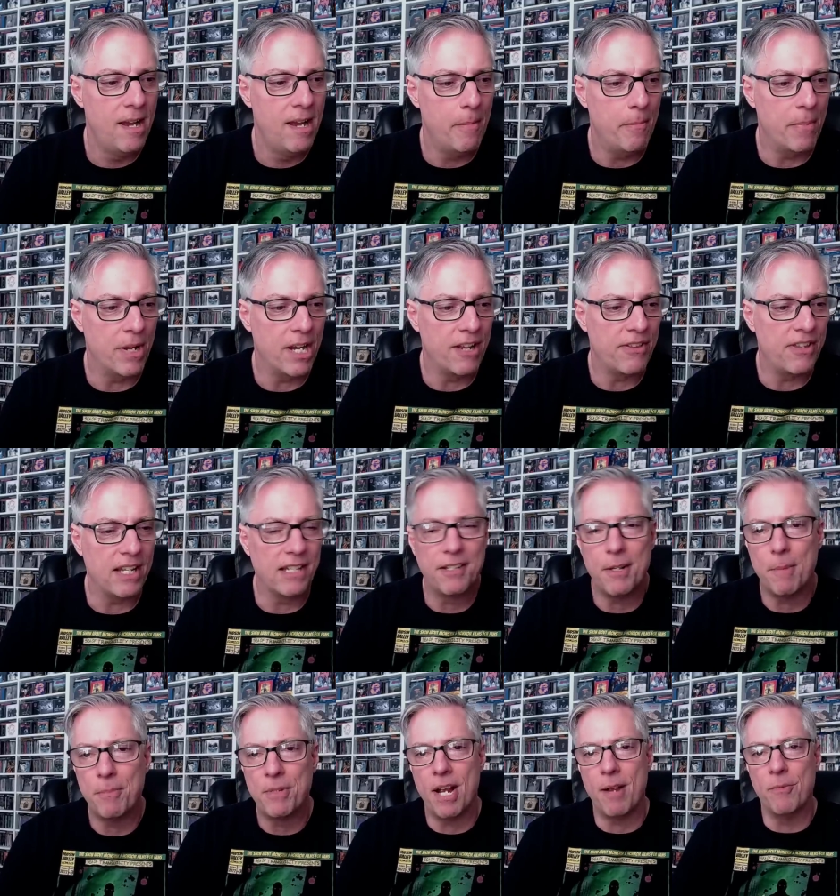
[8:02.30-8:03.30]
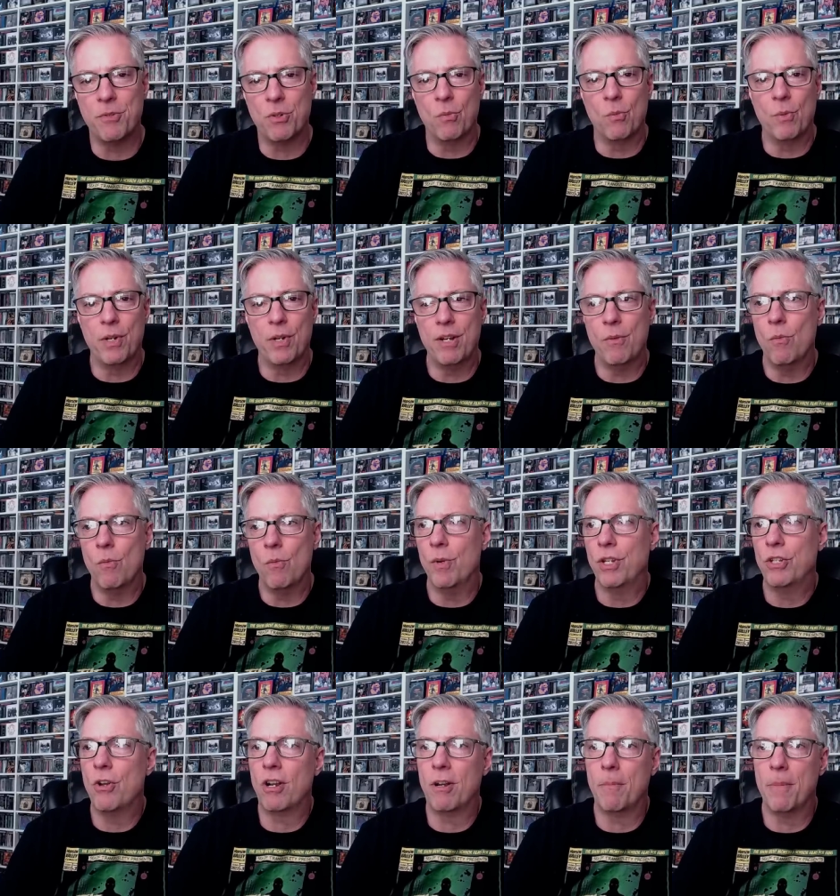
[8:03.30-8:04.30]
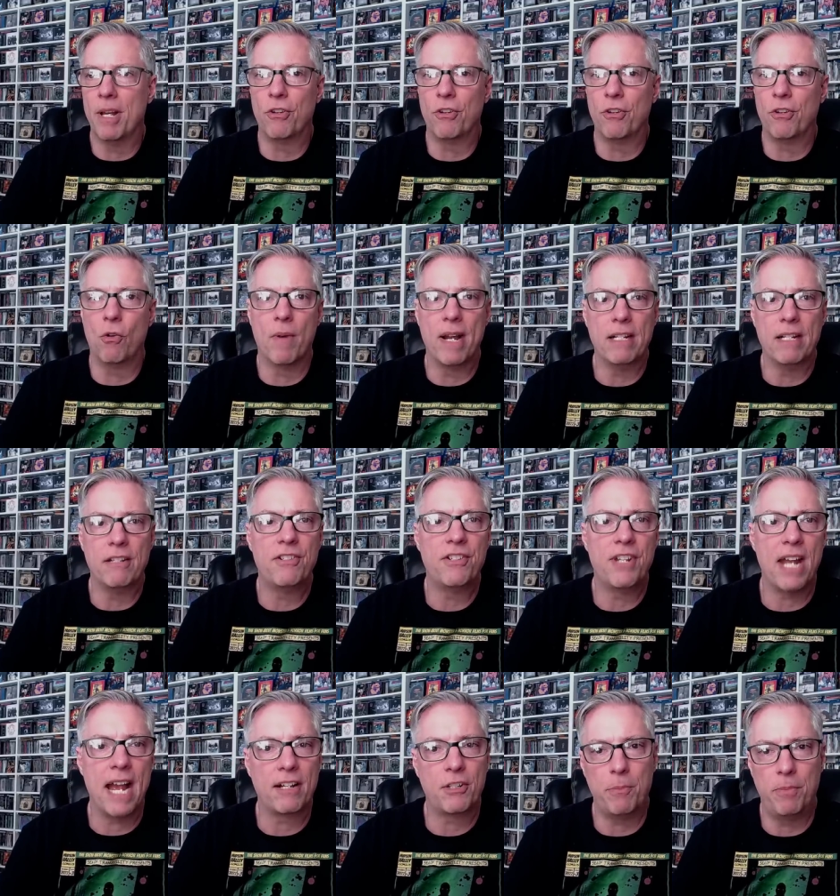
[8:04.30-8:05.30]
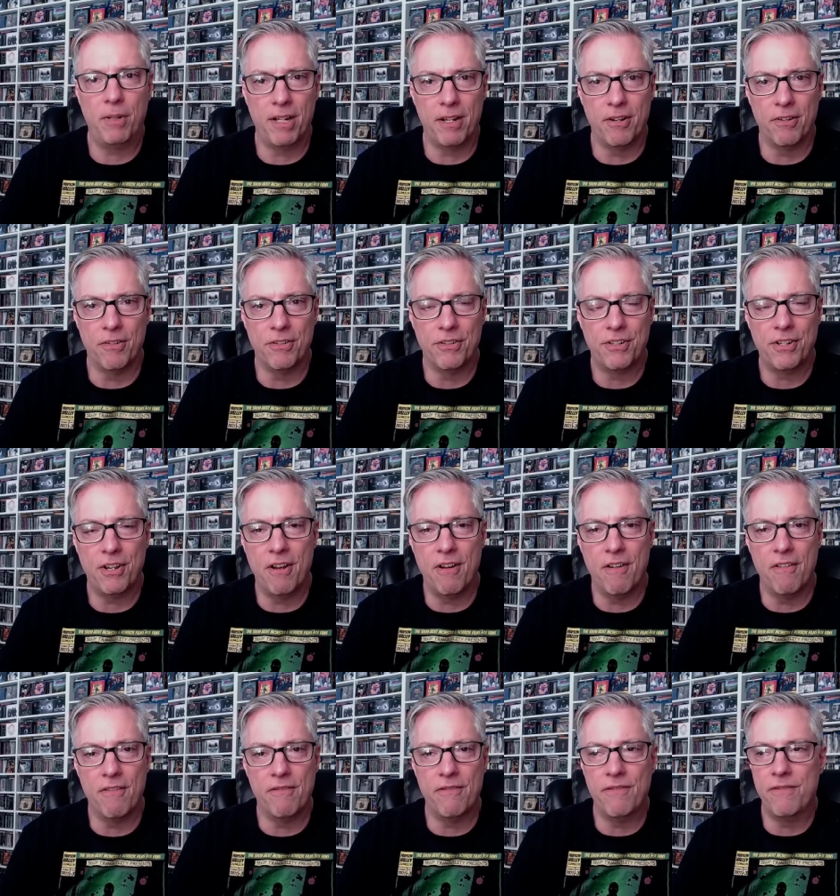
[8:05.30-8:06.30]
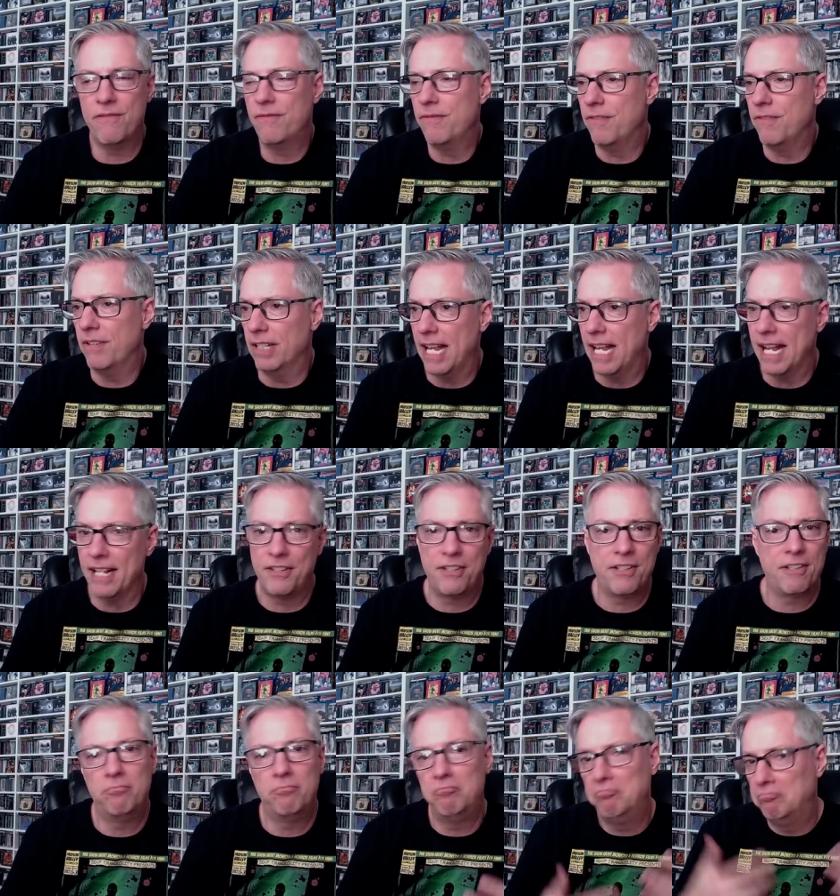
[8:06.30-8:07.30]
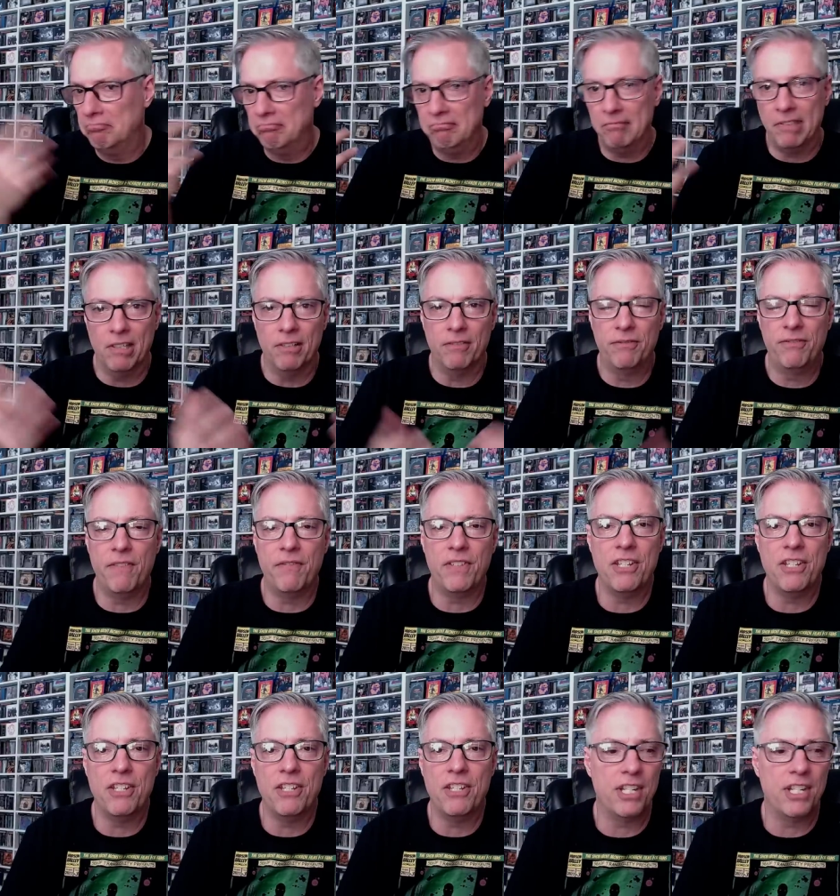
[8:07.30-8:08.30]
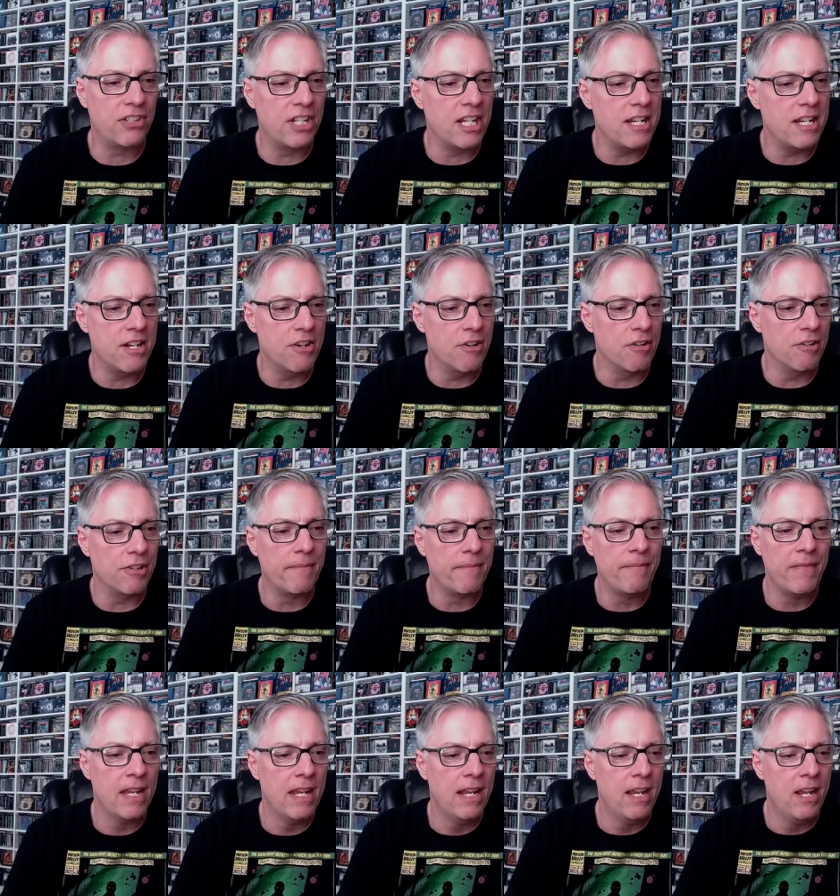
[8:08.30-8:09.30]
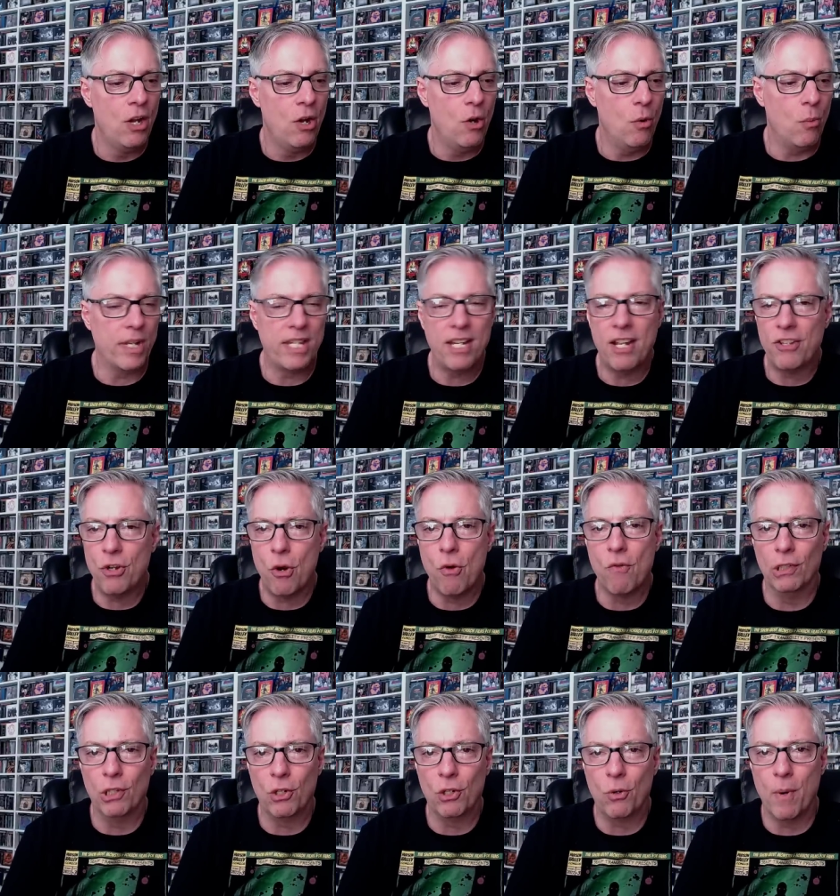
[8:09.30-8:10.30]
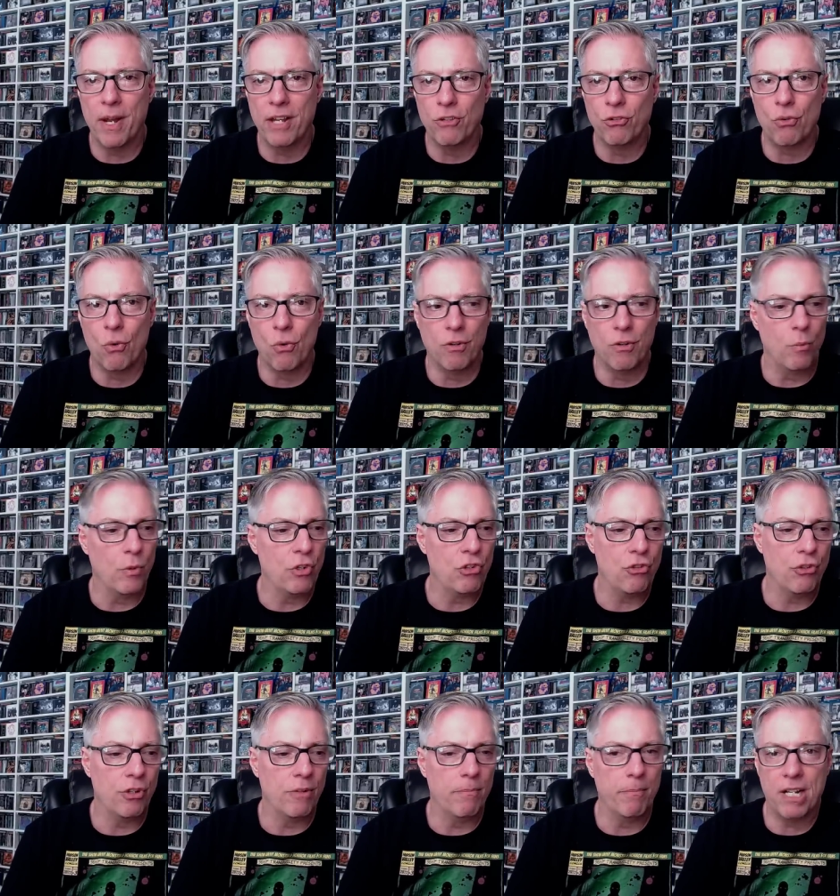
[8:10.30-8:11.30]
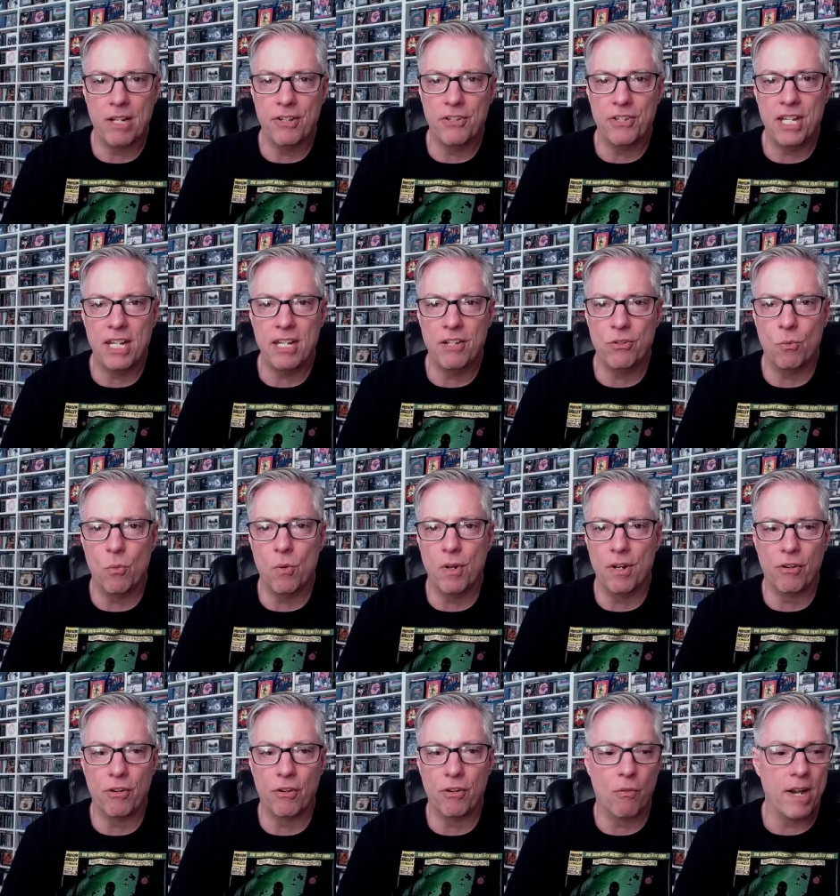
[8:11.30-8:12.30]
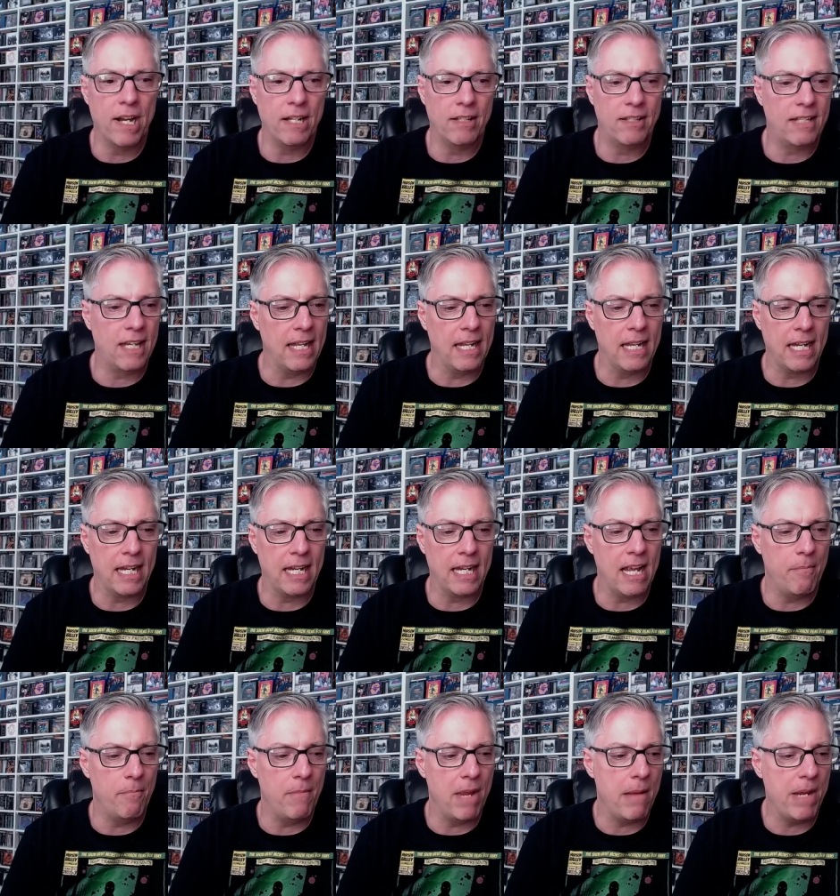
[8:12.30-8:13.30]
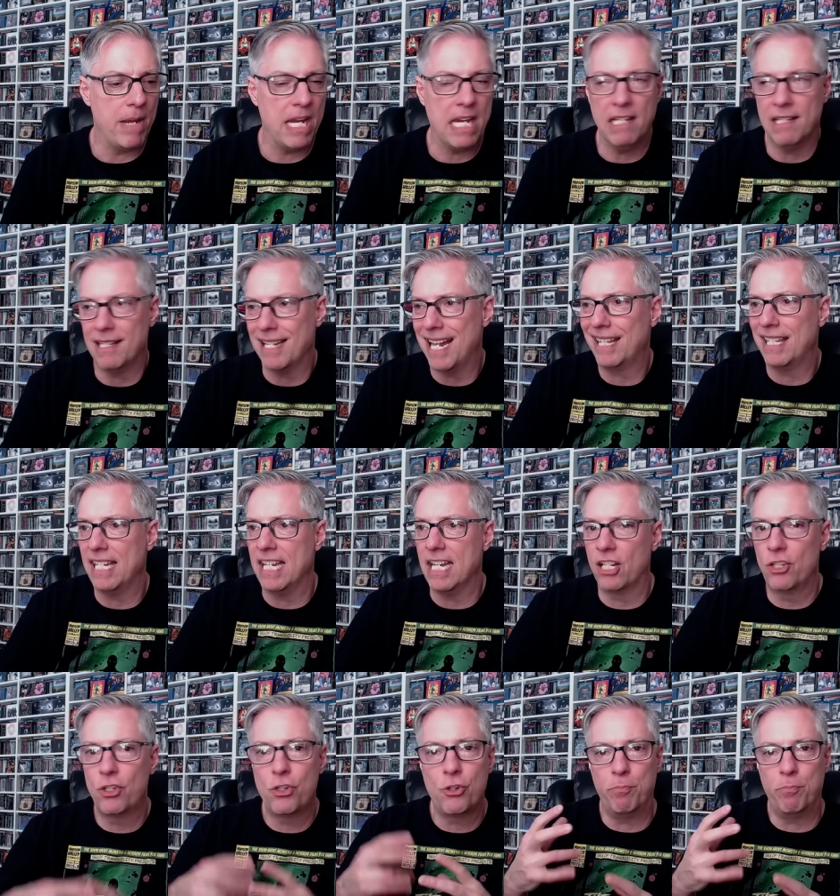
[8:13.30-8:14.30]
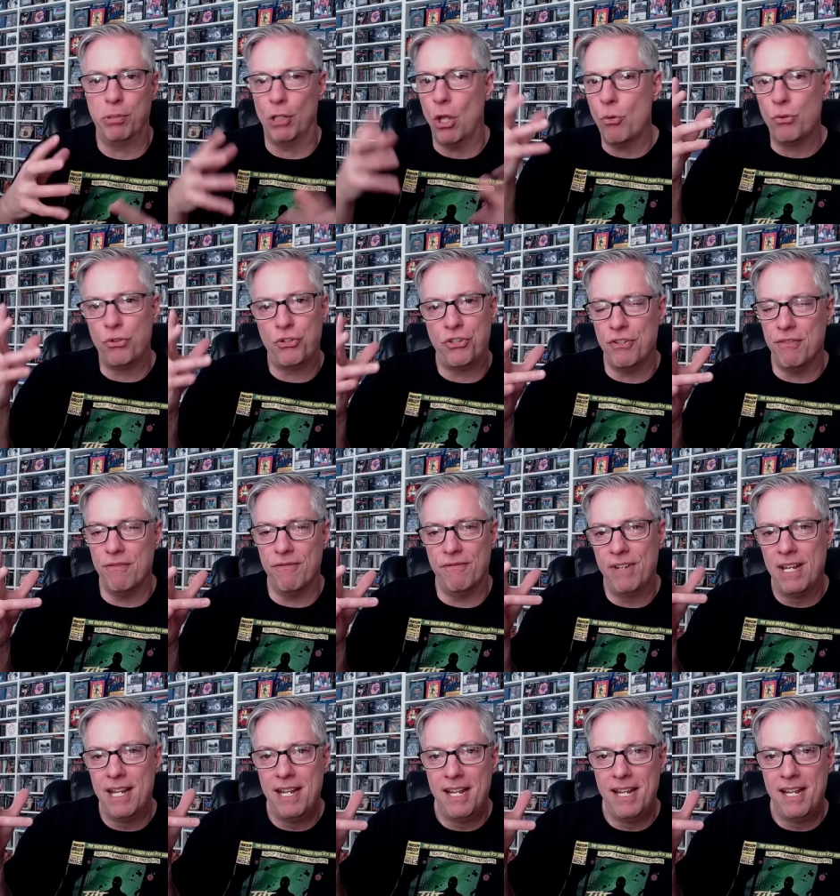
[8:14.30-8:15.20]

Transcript: But I think sometimes when we when we talk about the great sax players of the last, you know, 50, 60 years, we tend to overlook Wayne Shorter, and we shouldn't because he's one of the greats. And again, maybe he's not the explosive